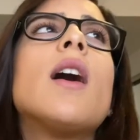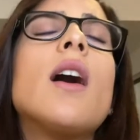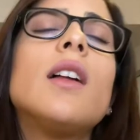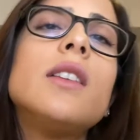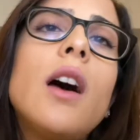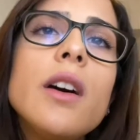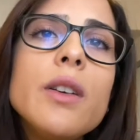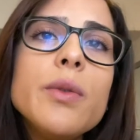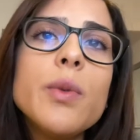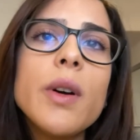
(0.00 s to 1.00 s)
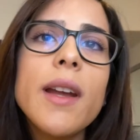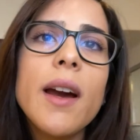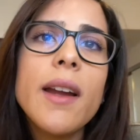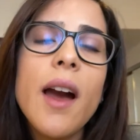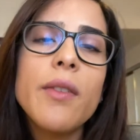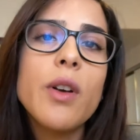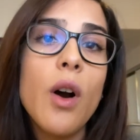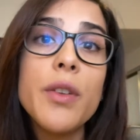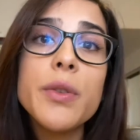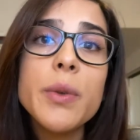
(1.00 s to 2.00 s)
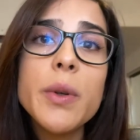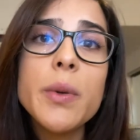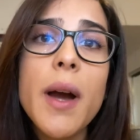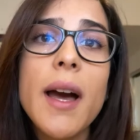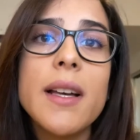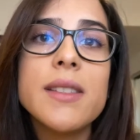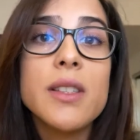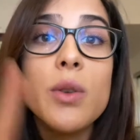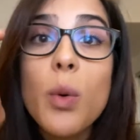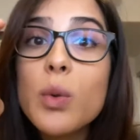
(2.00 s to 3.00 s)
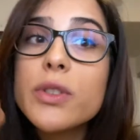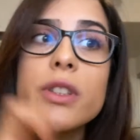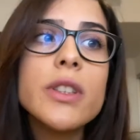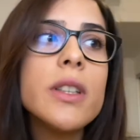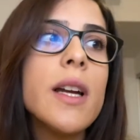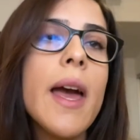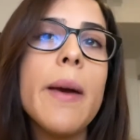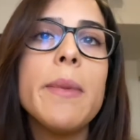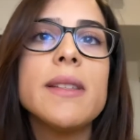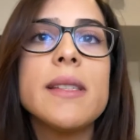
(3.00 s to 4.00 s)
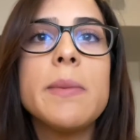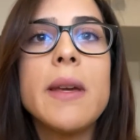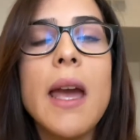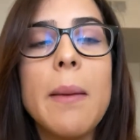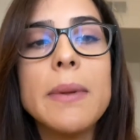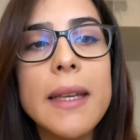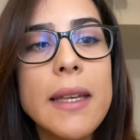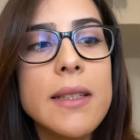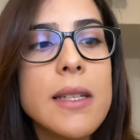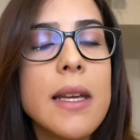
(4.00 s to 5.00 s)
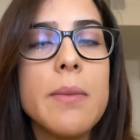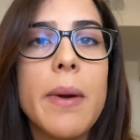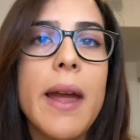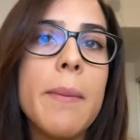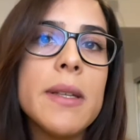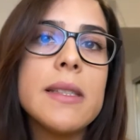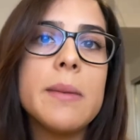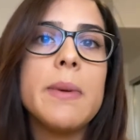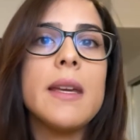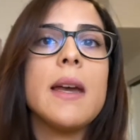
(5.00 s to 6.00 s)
a lot of what I have gone through as an older MSTP applicant, and by MSTP I